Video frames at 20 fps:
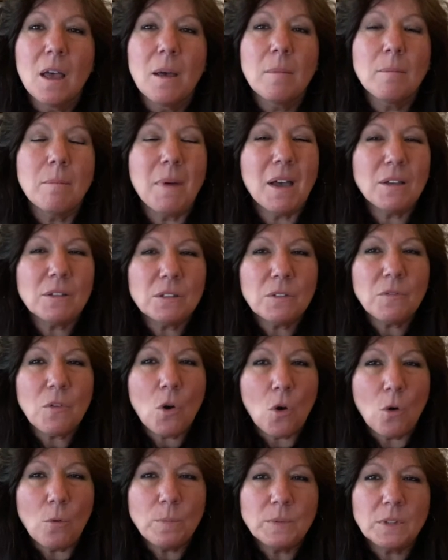Miles of
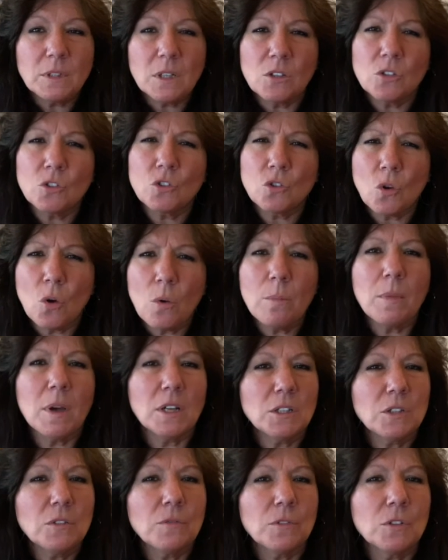Hope does so
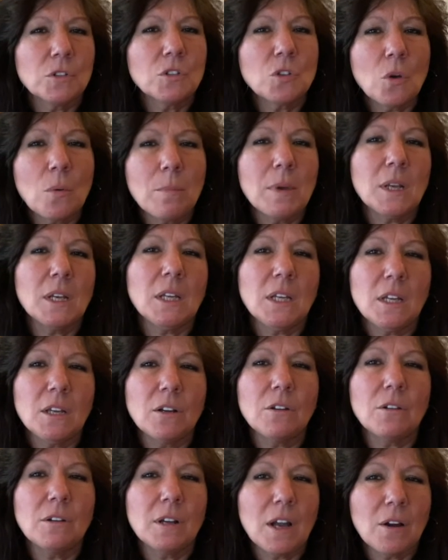much for so many
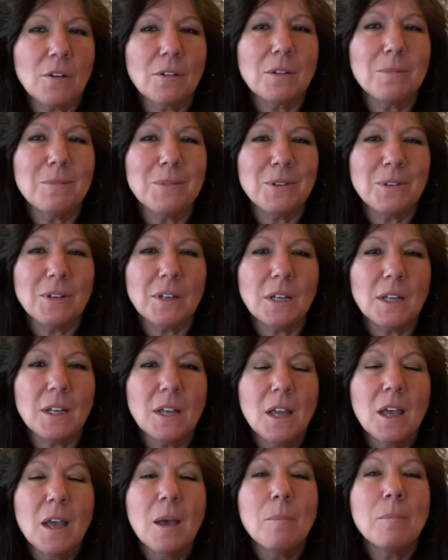here in our community,
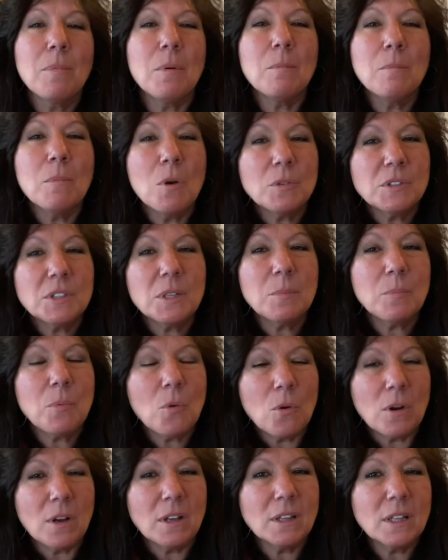but most
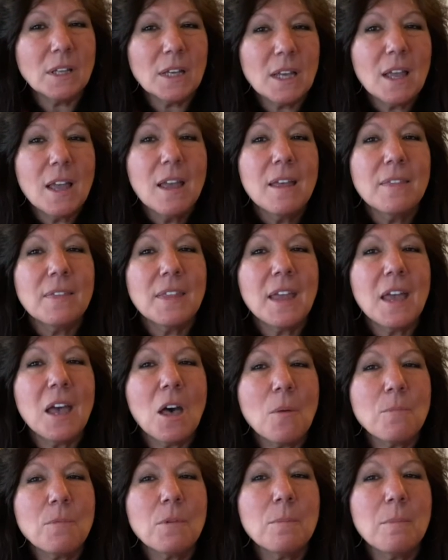importantly, they
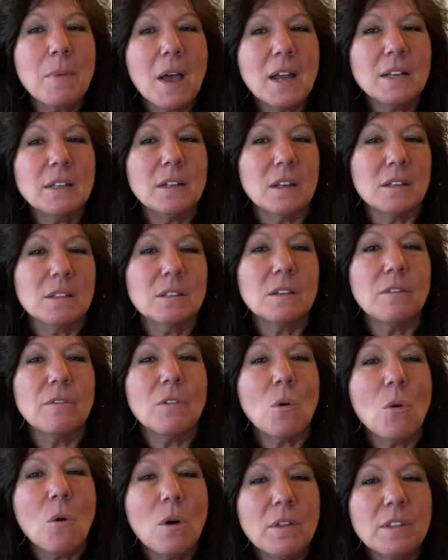help remind us of
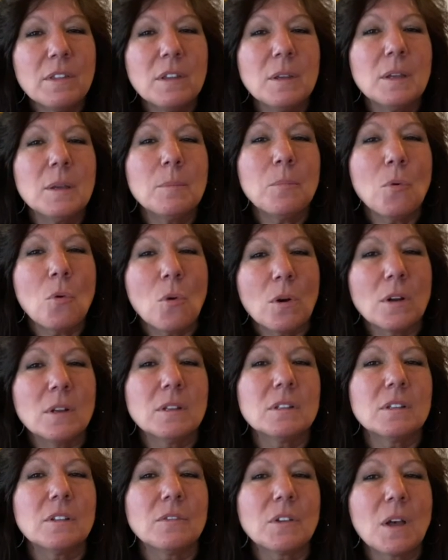all the
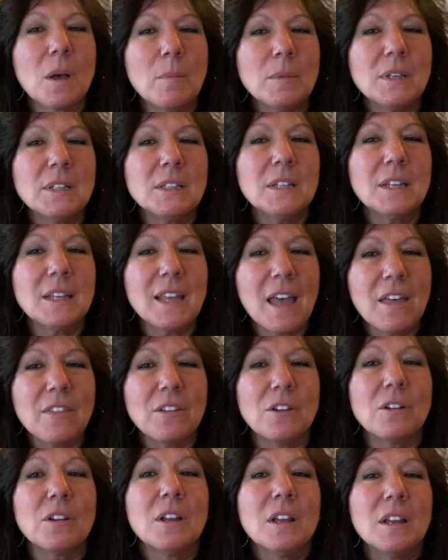importance of coming
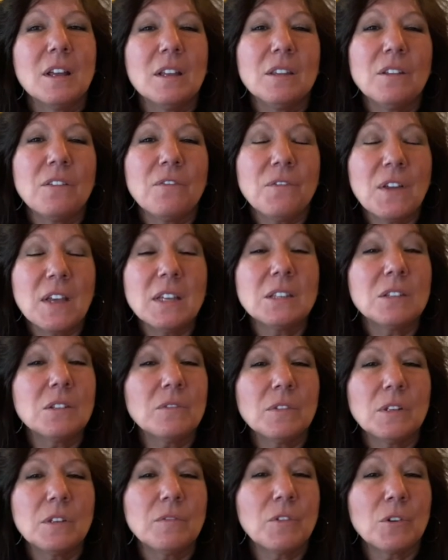together in the face
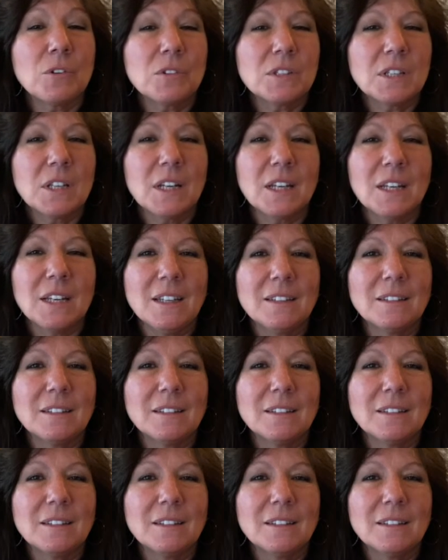of adversity.